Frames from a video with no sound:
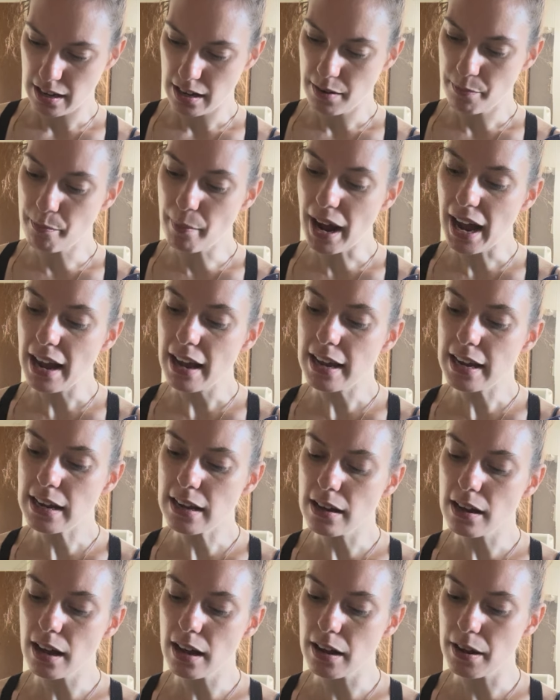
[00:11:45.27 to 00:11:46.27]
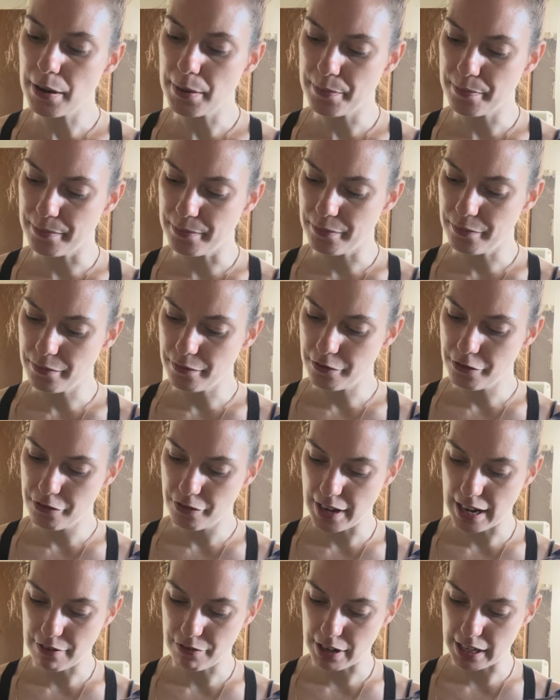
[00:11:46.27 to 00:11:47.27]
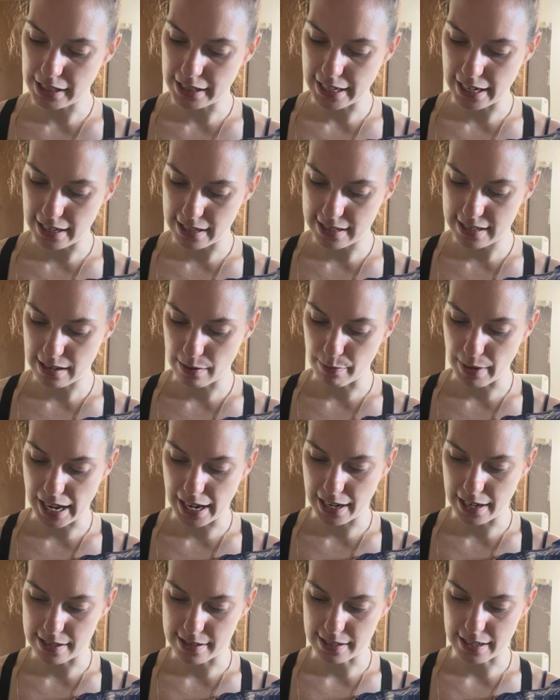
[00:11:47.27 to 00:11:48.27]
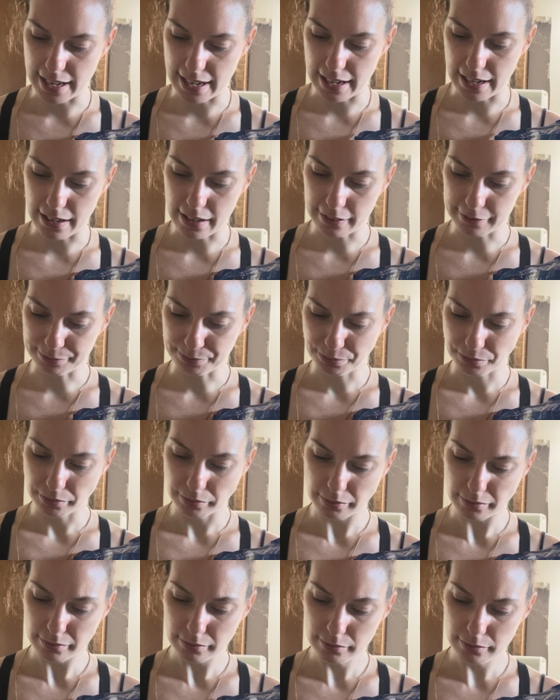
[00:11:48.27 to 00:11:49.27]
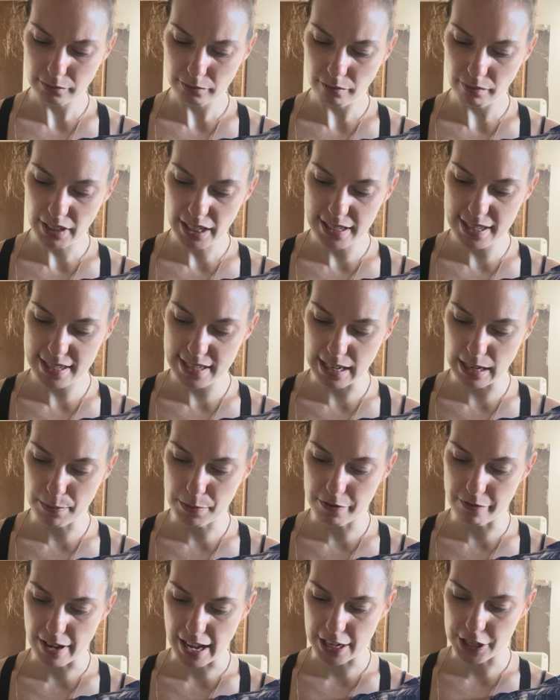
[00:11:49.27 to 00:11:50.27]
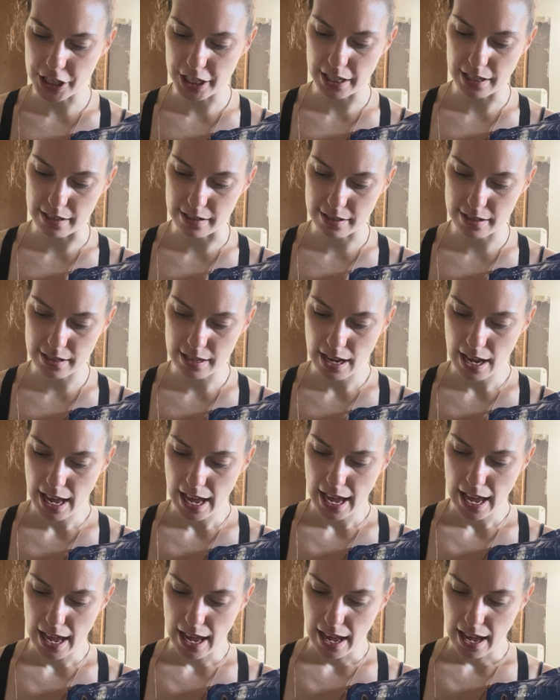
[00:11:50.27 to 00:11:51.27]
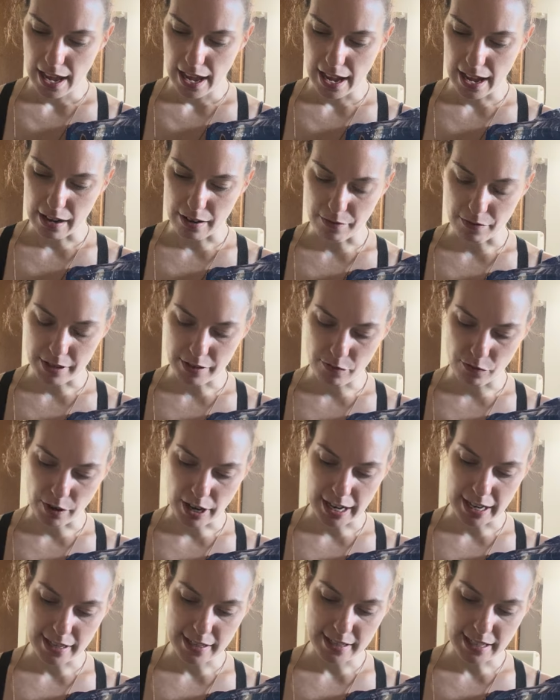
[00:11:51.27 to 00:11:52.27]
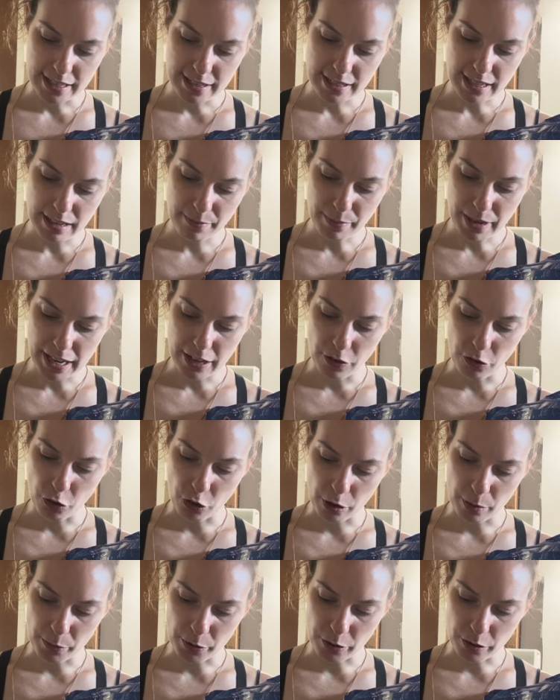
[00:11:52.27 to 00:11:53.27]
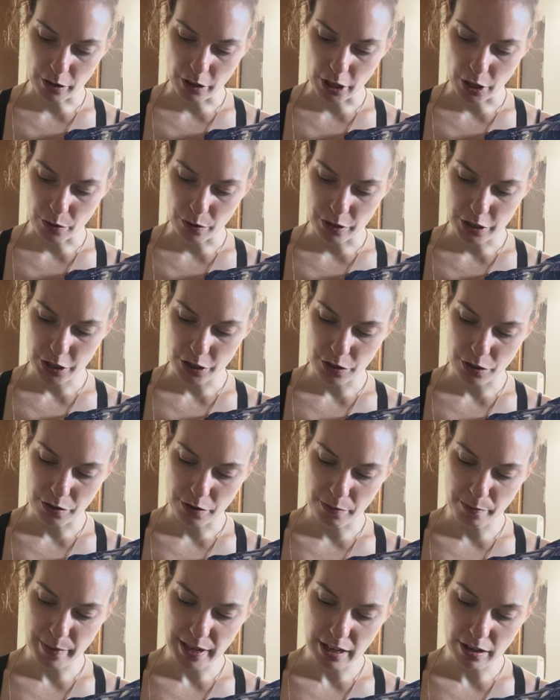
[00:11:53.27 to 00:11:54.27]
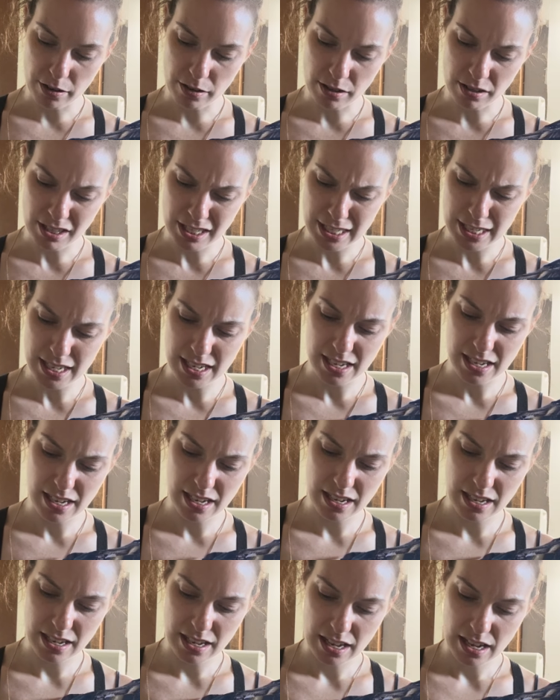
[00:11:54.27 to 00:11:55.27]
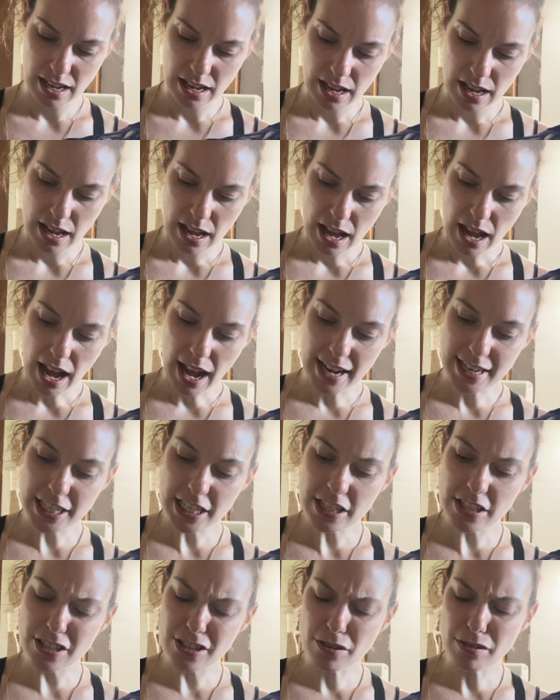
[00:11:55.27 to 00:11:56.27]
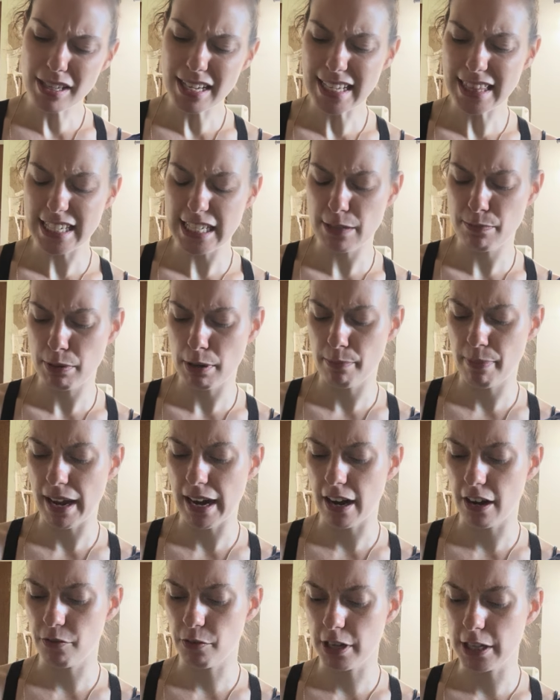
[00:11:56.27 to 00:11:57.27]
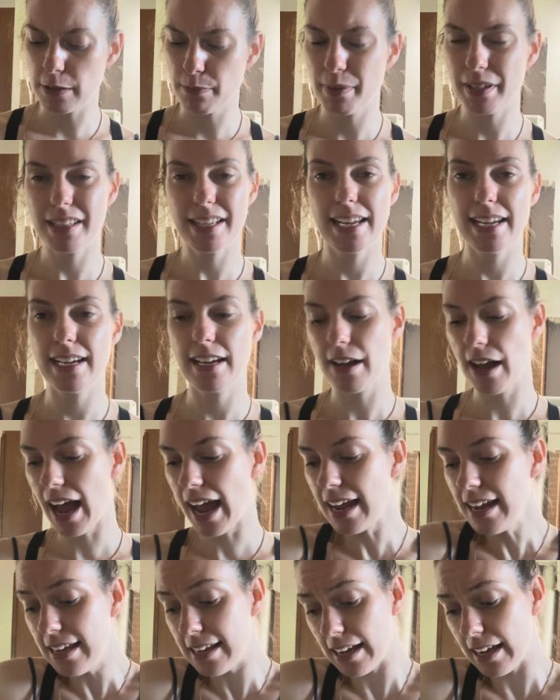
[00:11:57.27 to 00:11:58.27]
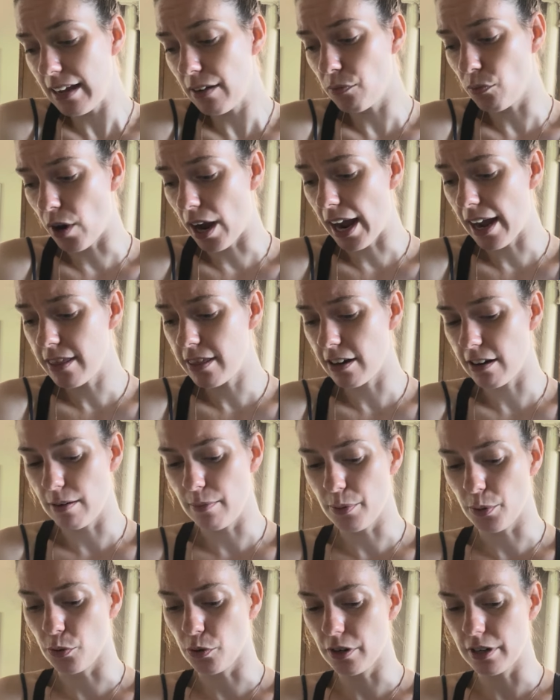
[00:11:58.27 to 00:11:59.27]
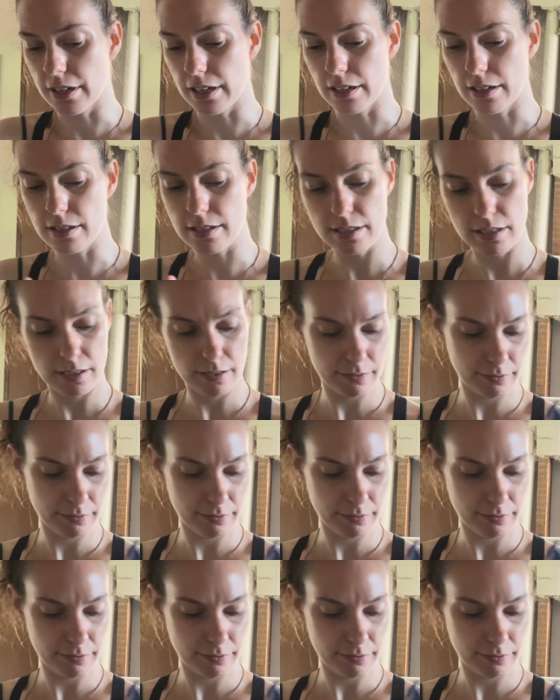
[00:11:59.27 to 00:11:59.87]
My favorite things to make is like steamed veggies and rice. That's like my normal go-to meal. I just don't like these prepared ones, but like I get why they're important.